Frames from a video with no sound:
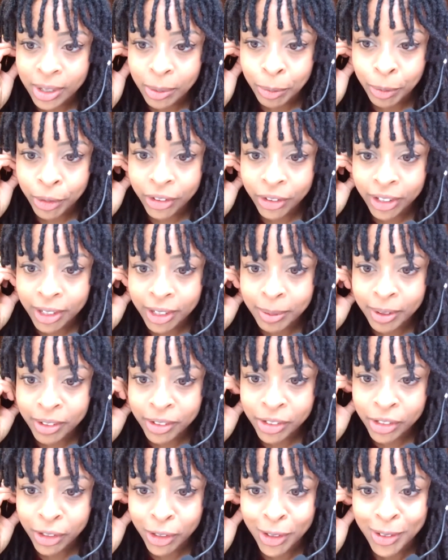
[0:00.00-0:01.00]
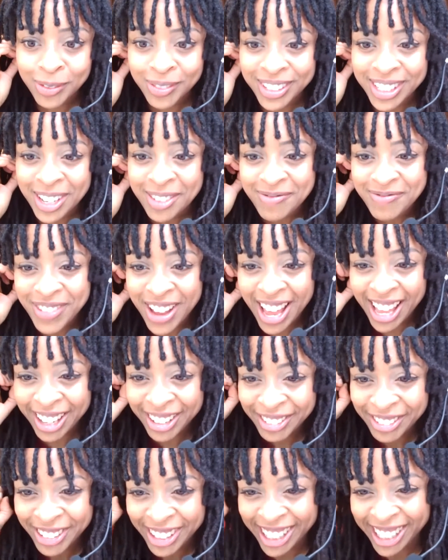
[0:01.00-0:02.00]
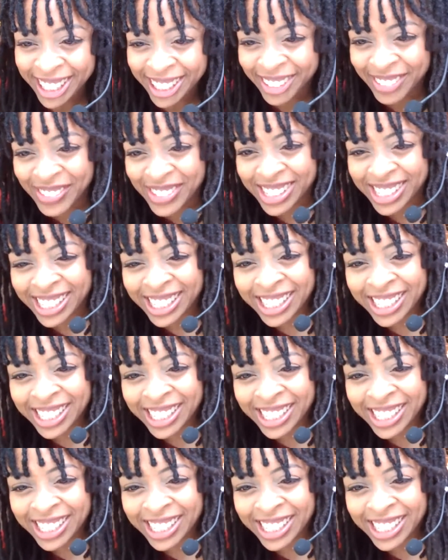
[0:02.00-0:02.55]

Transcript: I'm worried about germs and bad vibes